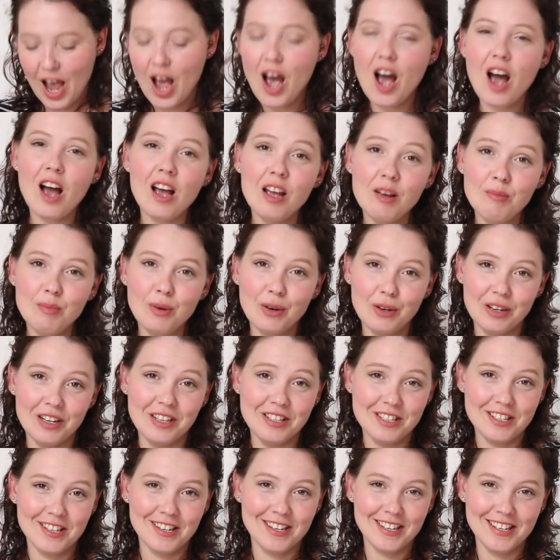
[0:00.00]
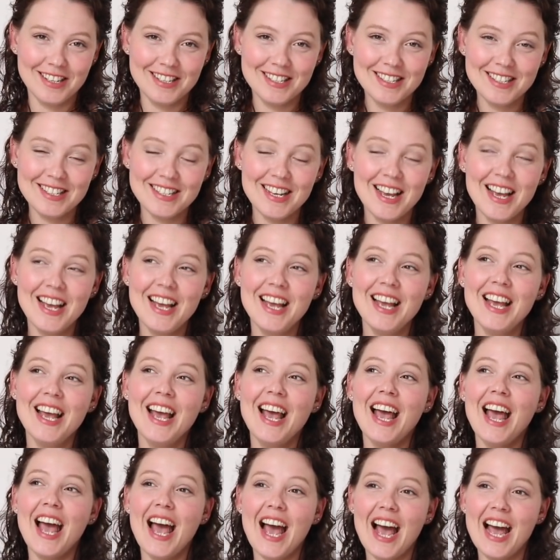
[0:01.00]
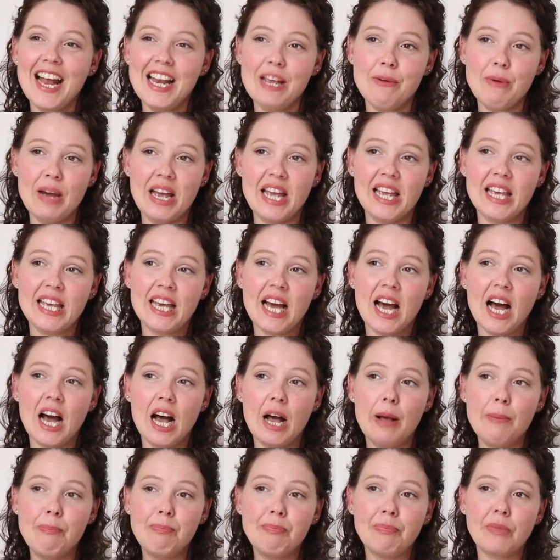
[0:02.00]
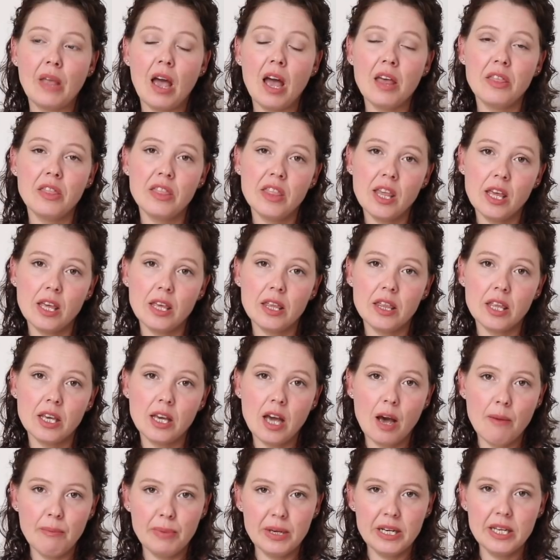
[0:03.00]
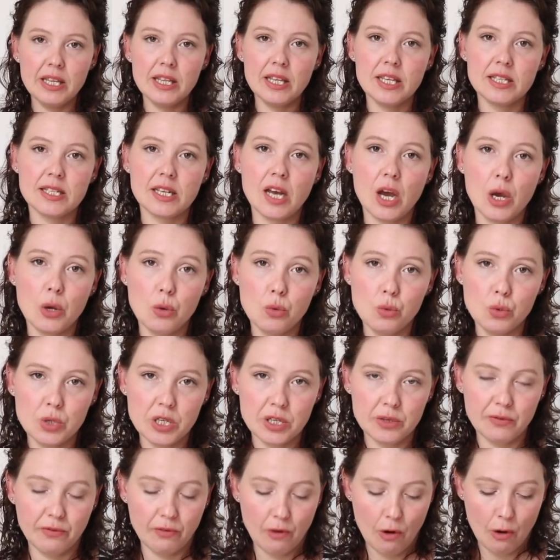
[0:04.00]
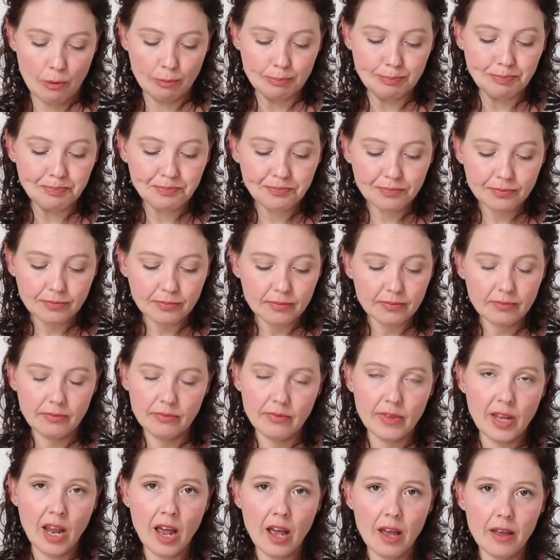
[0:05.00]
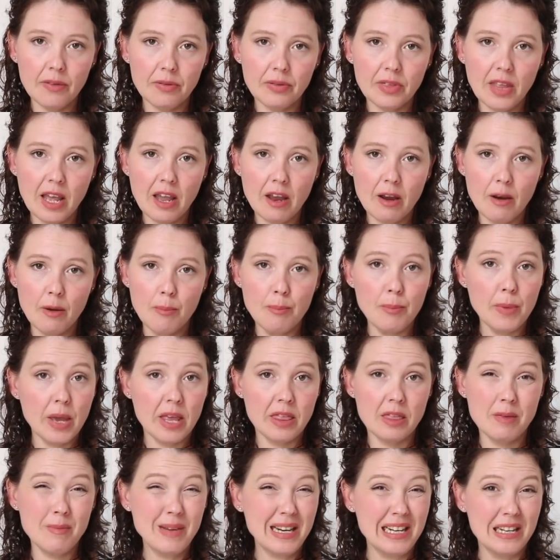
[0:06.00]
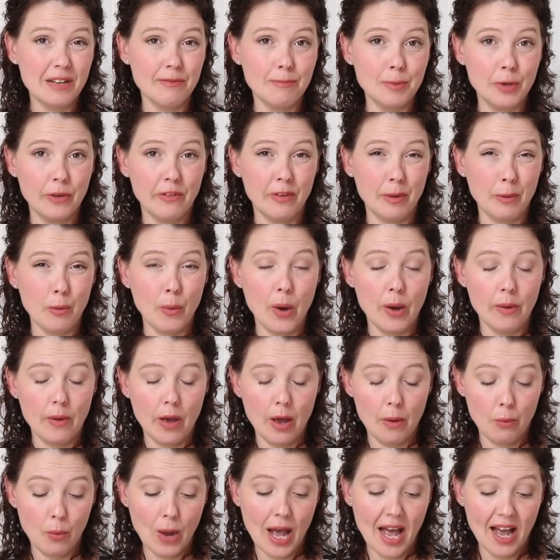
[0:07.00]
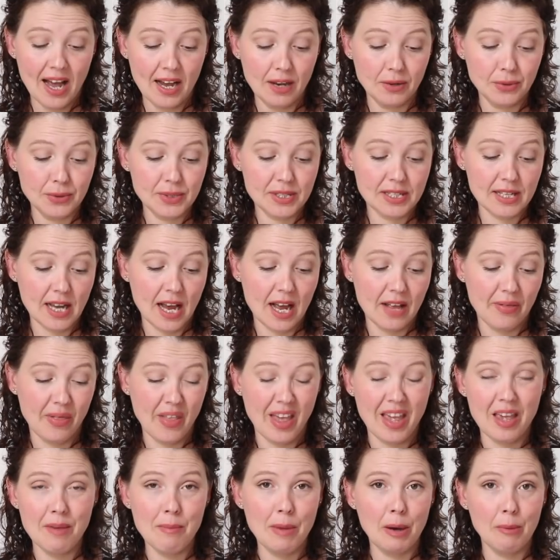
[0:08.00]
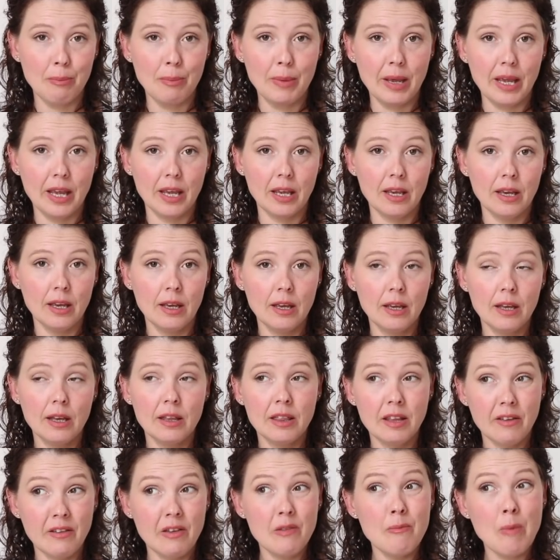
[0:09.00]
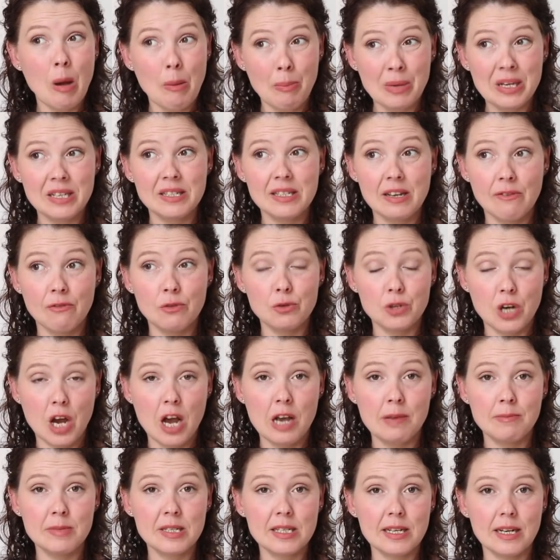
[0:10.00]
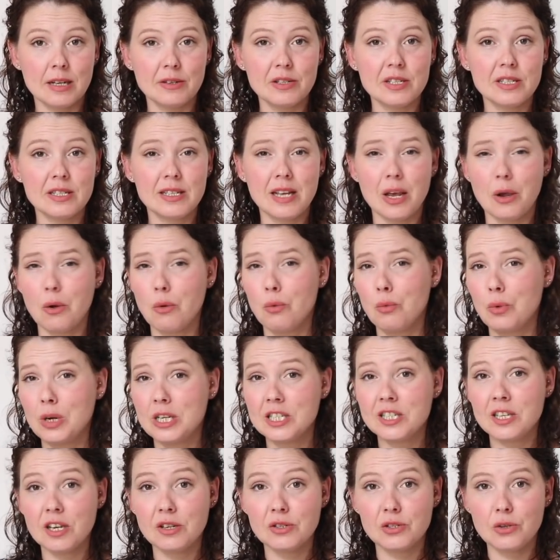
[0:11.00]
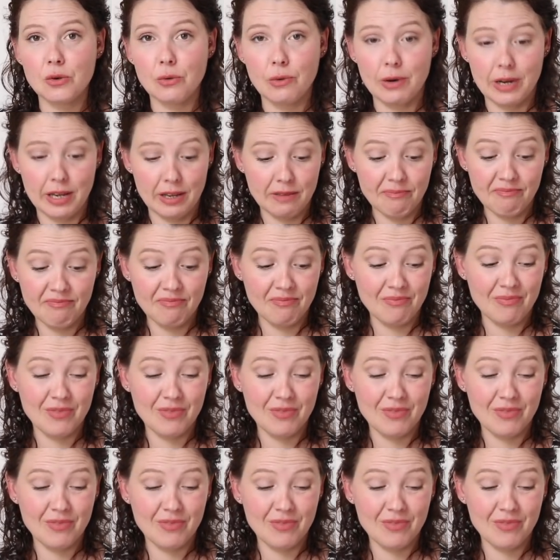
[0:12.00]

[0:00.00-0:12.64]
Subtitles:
I apologise. Anyway, I think the company that I ordered from, they are in the middle of moving warehouse, and they emailed me. They've emailed me several times now to say, oh, we're so sorry,